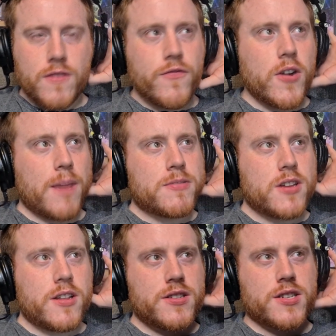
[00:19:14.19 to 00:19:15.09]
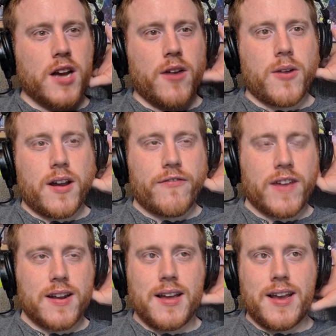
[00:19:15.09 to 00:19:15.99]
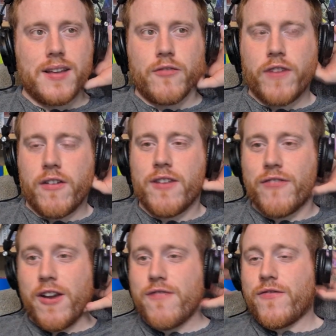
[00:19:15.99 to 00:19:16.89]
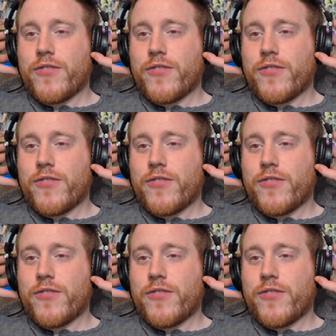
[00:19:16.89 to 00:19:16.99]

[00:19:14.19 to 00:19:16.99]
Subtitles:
fun episode of the show. I think, like, very, very.